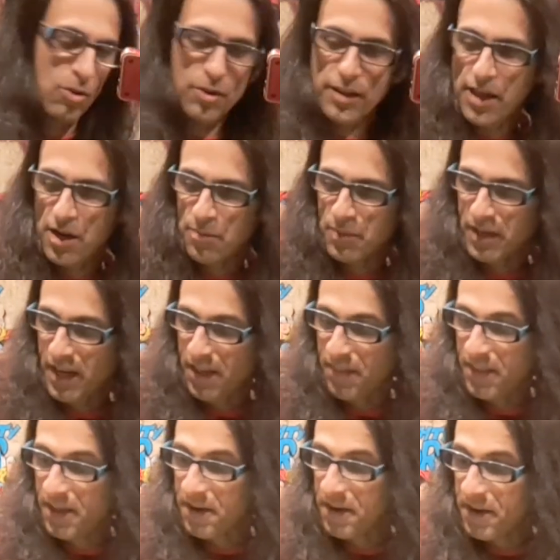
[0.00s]
look that up again
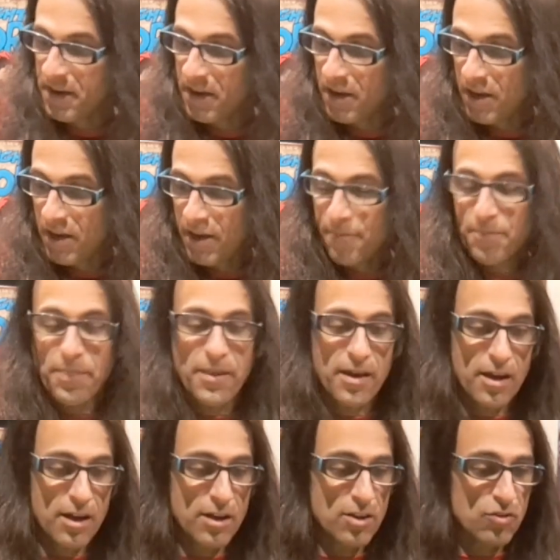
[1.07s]
then.
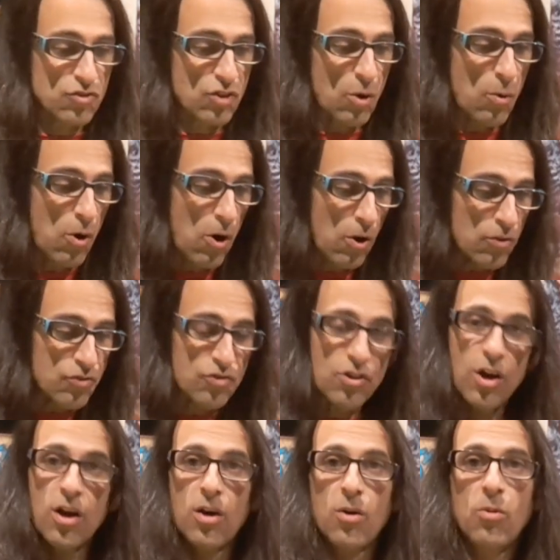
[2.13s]
So
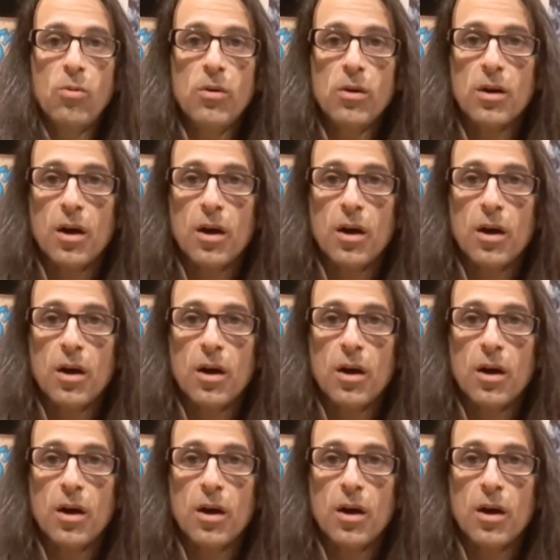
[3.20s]
also,